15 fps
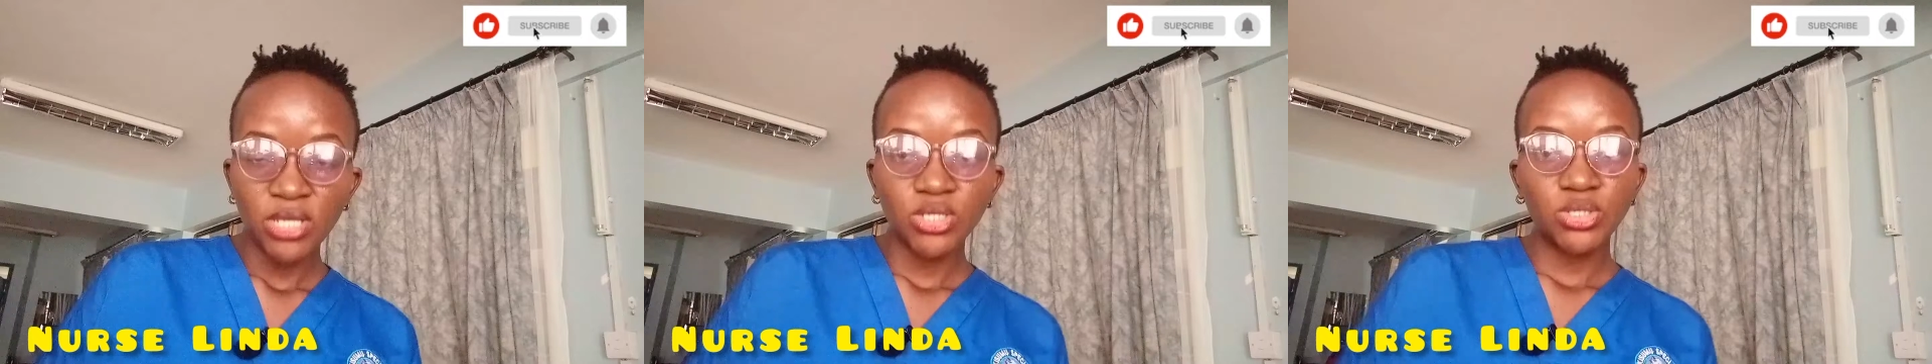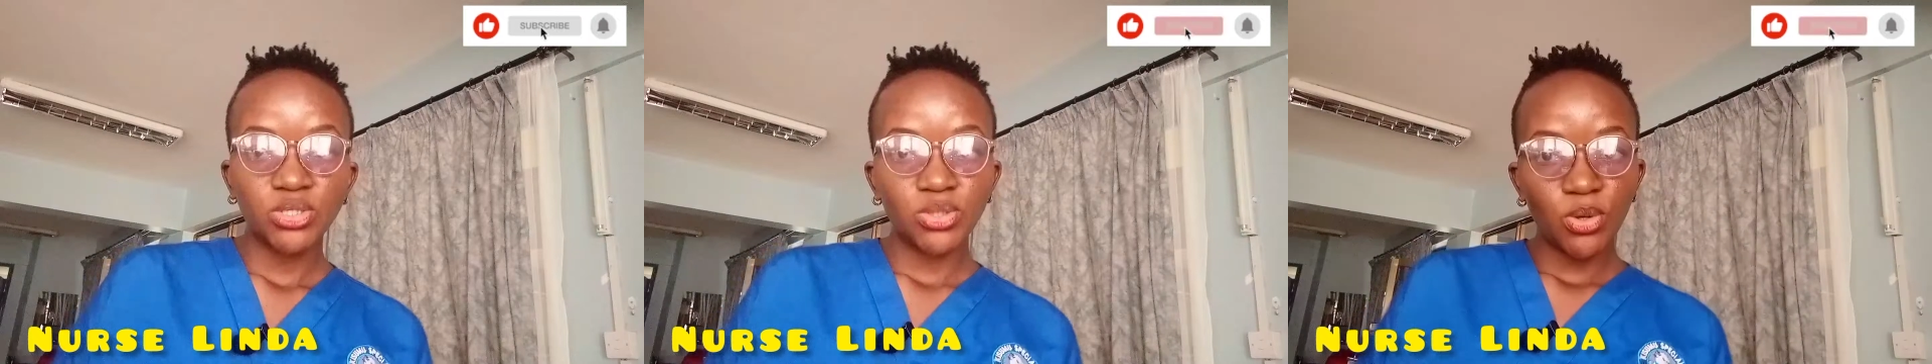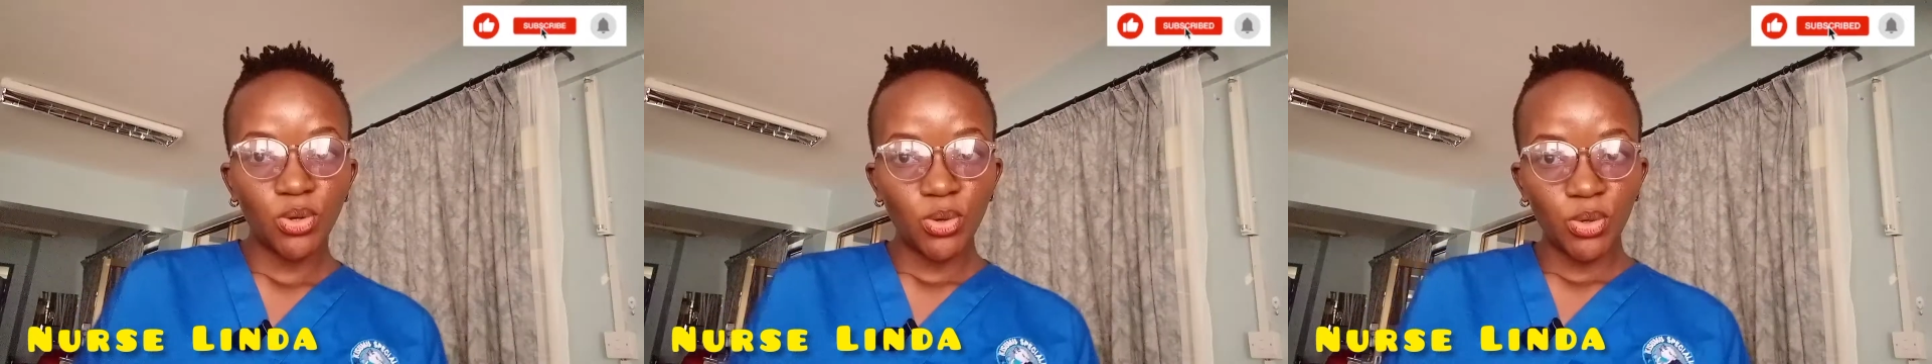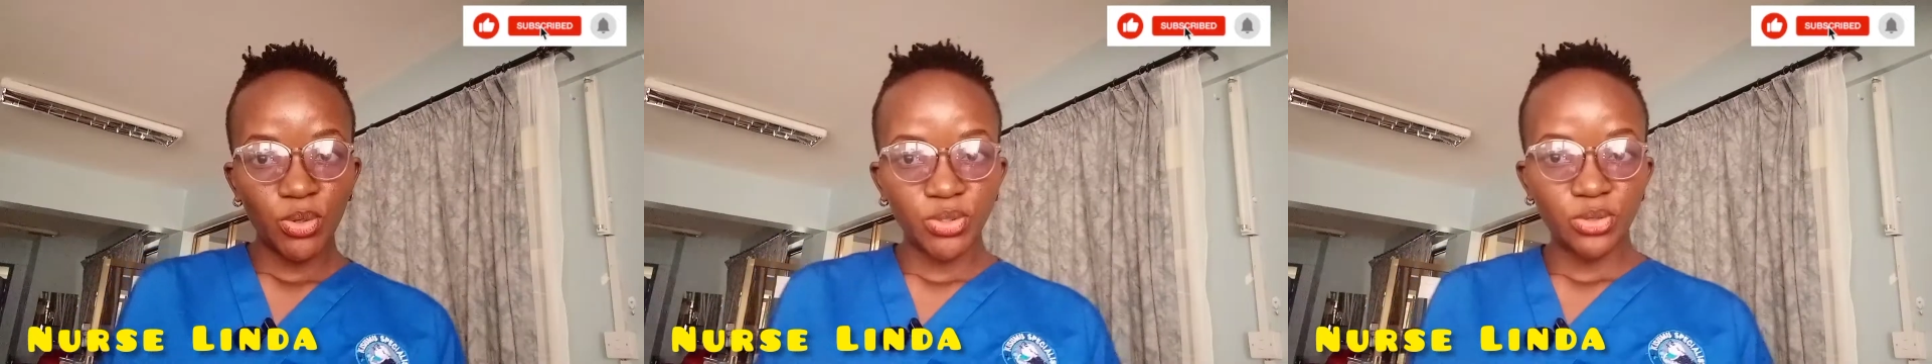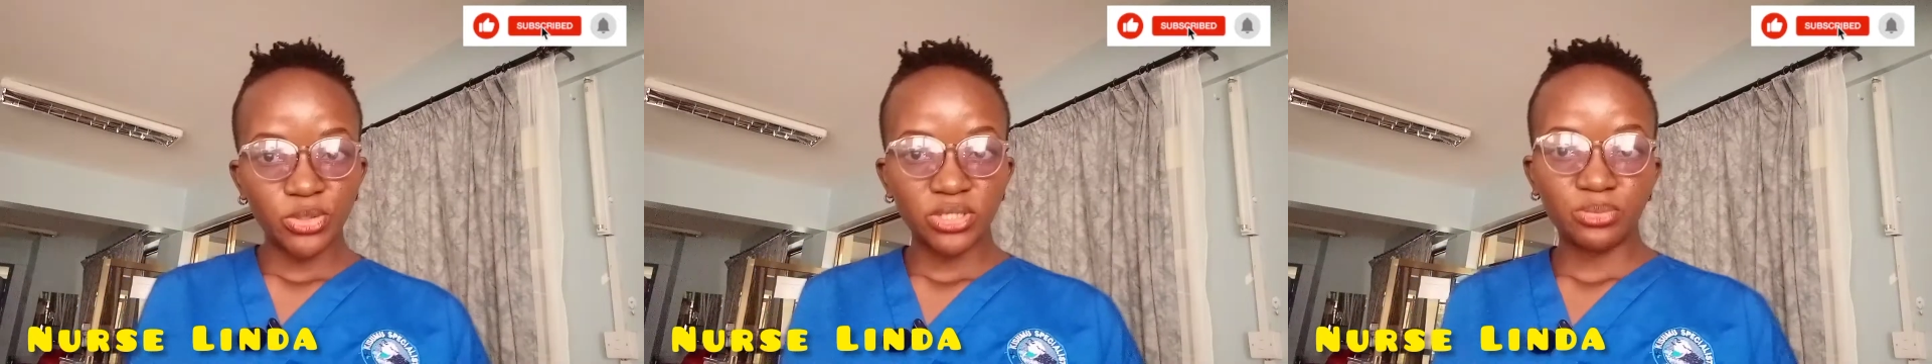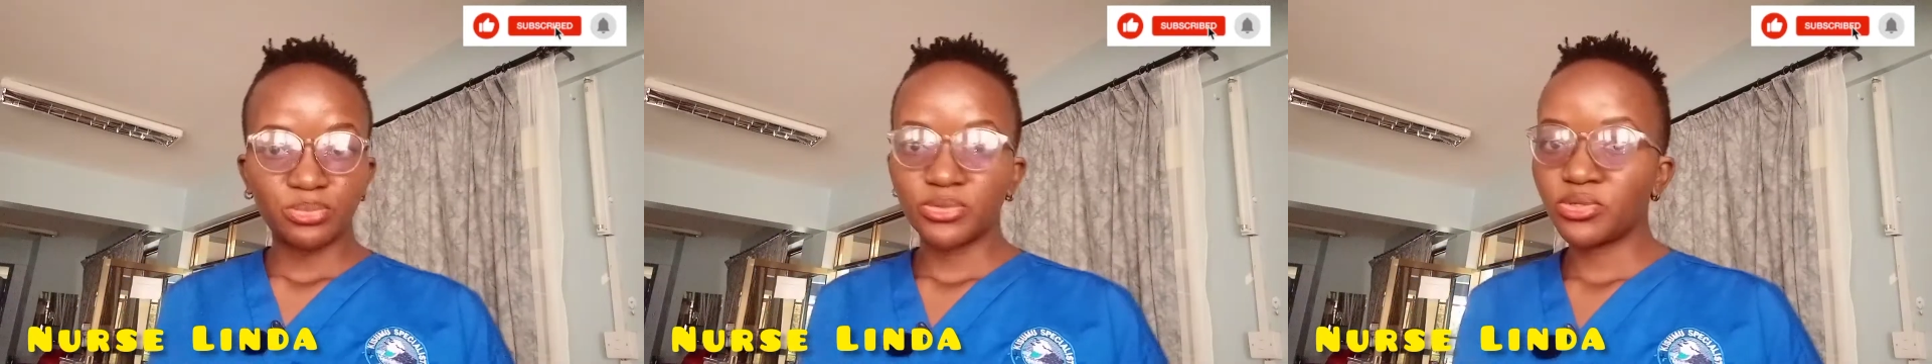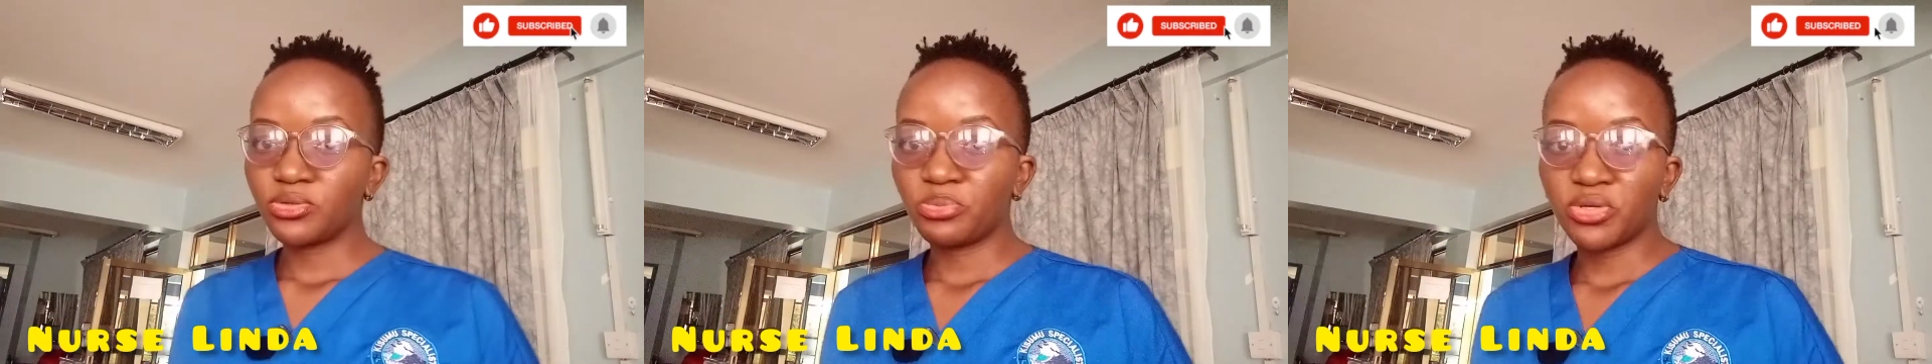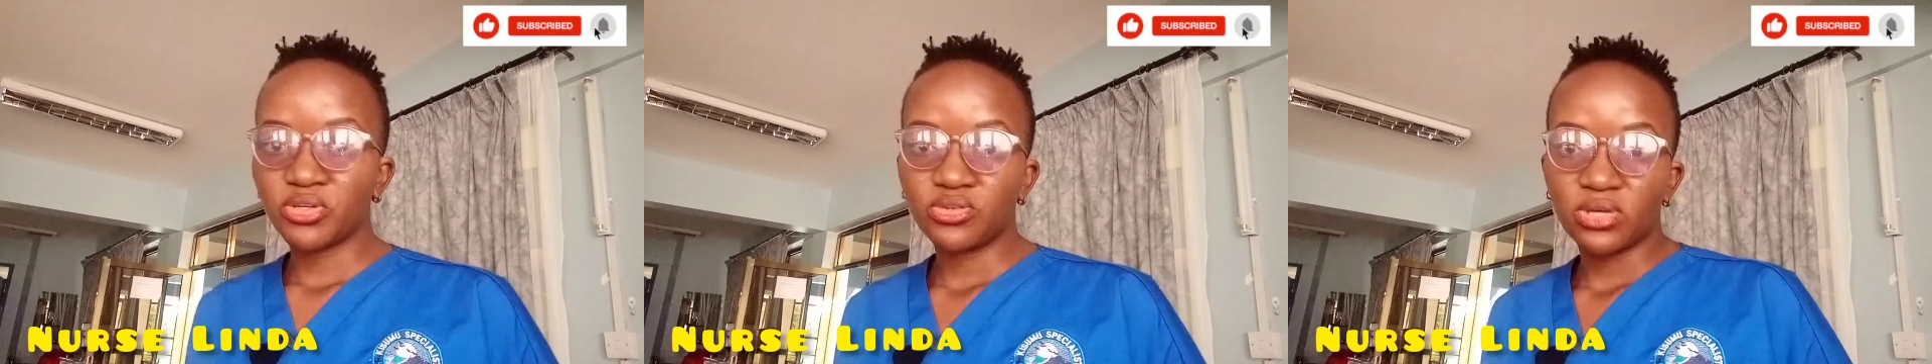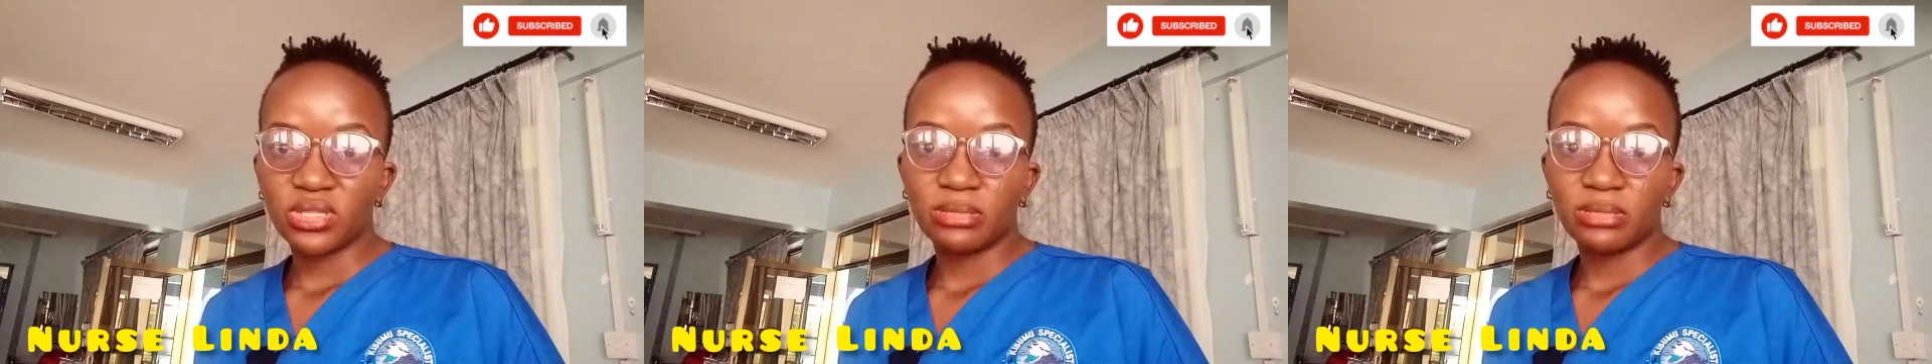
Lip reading: So you're supposed to make sure